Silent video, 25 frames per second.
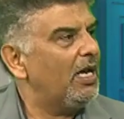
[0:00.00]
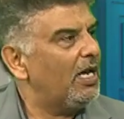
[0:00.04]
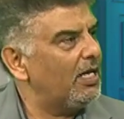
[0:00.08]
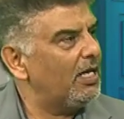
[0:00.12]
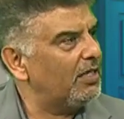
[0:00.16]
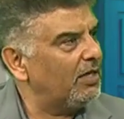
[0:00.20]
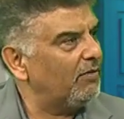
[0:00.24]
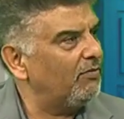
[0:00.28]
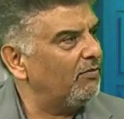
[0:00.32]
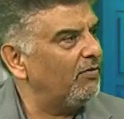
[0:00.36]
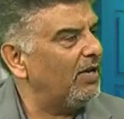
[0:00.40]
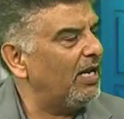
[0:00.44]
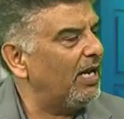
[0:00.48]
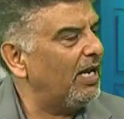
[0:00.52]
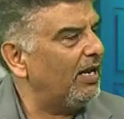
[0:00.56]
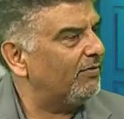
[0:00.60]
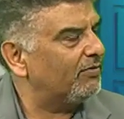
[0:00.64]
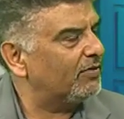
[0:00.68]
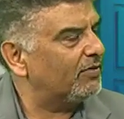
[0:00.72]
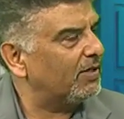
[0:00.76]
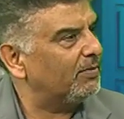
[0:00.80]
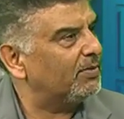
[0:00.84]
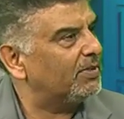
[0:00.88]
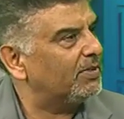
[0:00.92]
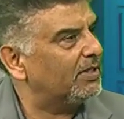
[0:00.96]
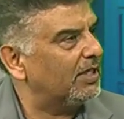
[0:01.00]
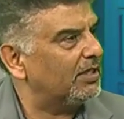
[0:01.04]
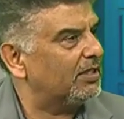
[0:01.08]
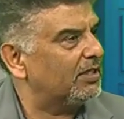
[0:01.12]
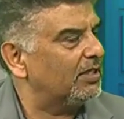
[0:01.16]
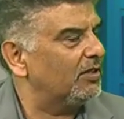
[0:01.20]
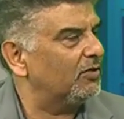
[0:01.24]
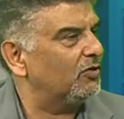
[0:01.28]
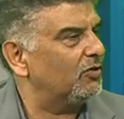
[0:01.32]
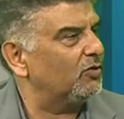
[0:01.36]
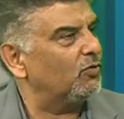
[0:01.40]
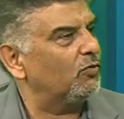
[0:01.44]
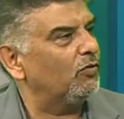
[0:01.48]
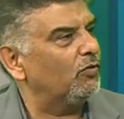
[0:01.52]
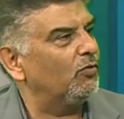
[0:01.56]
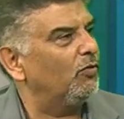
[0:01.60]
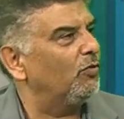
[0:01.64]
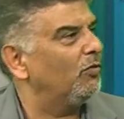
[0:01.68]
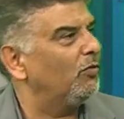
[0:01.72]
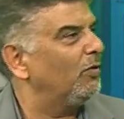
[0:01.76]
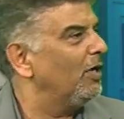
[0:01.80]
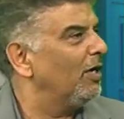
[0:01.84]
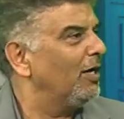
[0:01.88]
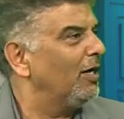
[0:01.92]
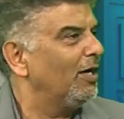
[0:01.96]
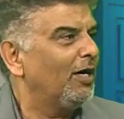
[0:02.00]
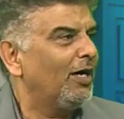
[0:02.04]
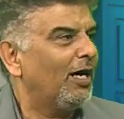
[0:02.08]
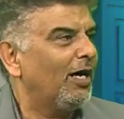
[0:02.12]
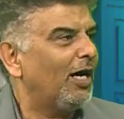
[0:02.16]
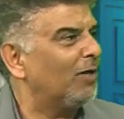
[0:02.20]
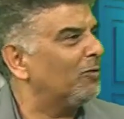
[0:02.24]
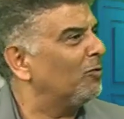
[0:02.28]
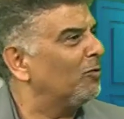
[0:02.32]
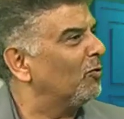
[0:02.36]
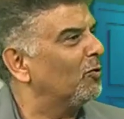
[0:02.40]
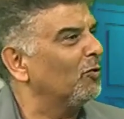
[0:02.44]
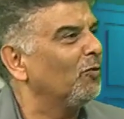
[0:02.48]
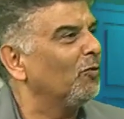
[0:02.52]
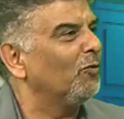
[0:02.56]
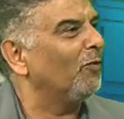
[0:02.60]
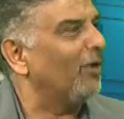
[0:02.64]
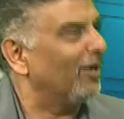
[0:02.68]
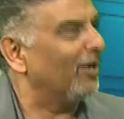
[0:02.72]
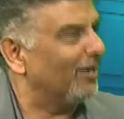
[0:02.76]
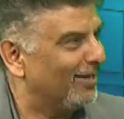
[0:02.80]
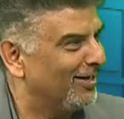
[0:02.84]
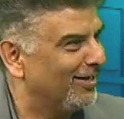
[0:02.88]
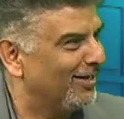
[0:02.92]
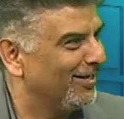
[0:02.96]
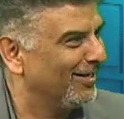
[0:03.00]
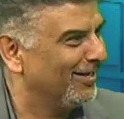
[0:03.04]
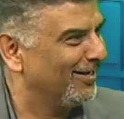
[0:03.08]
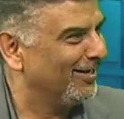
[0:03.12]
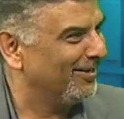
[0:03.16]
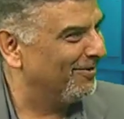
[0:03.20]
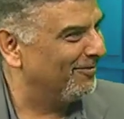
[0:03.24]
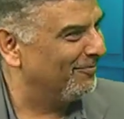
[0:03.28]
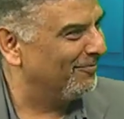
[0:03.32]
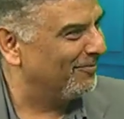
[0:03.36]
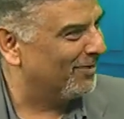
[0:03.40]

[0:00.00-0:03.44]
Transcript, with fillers: and then we'll have some sessions through I don't know what. Yeah.